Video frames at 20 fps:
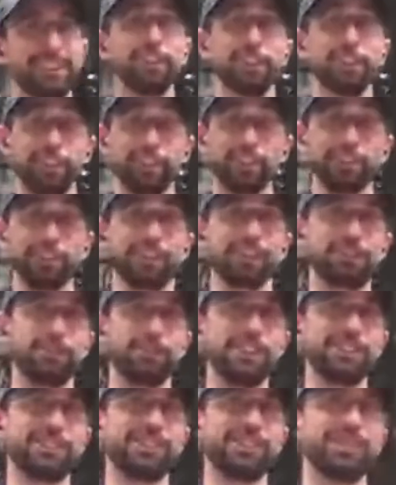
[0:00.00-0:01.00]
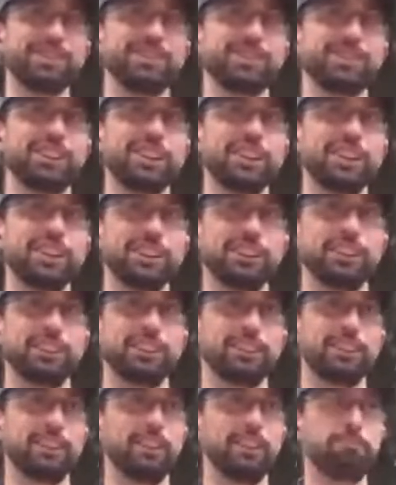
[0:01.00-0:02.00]
Another good question to get
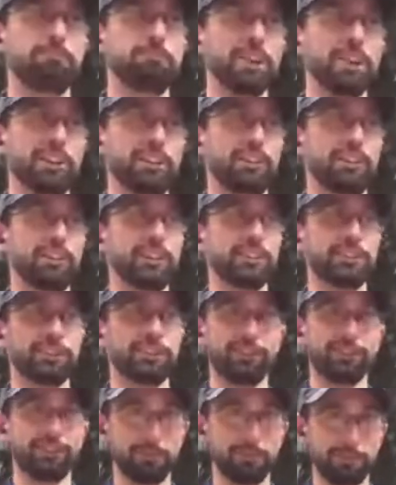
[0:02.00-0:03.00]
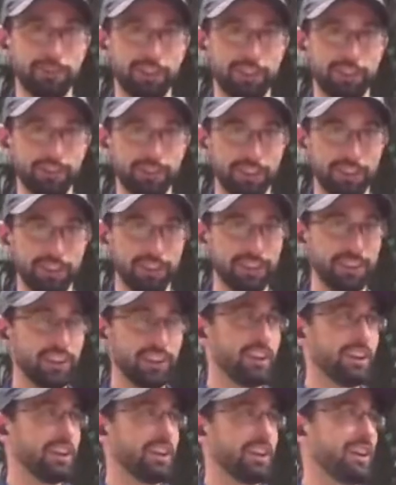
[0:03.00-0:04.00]
a better answer from Susan.
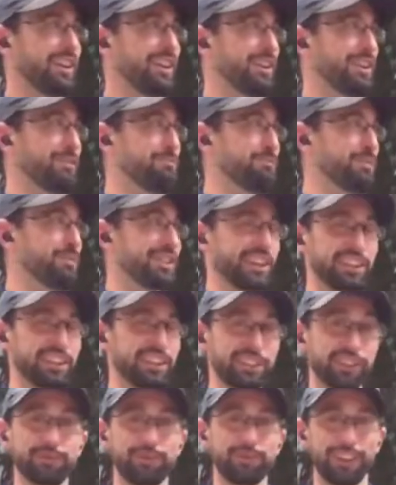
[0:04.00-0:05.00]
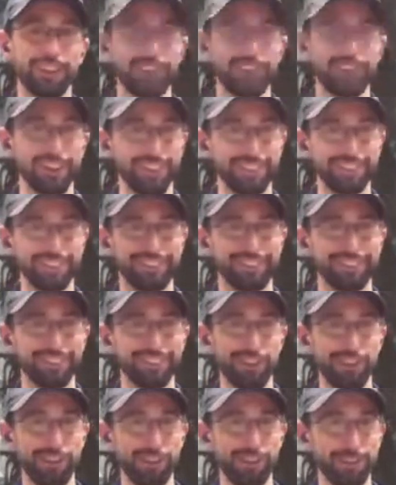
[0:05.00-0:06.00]
But that's a fun
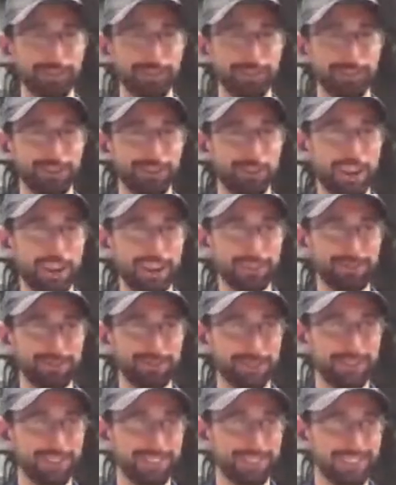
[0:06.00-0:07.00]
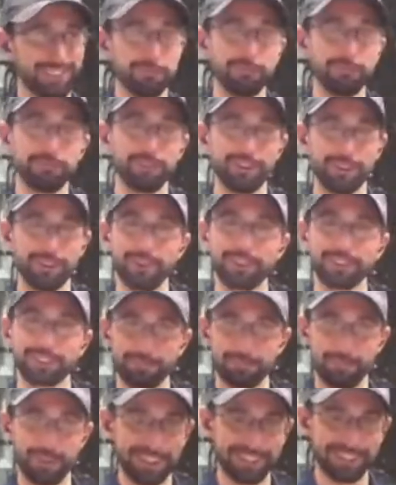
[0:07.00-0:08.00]
little debate for
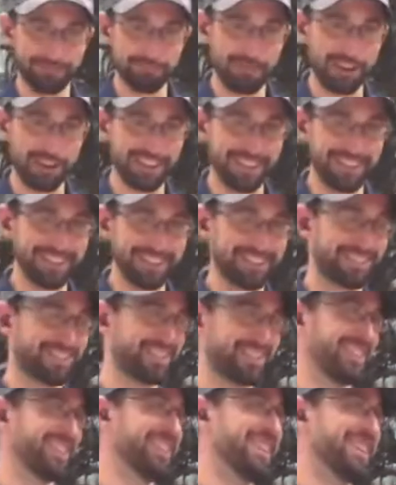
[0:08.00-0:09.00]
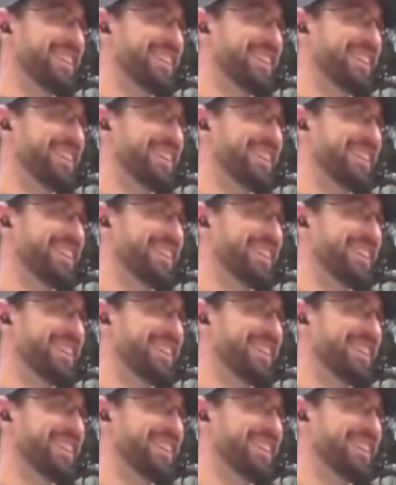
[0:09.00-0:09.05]
amongst botanists.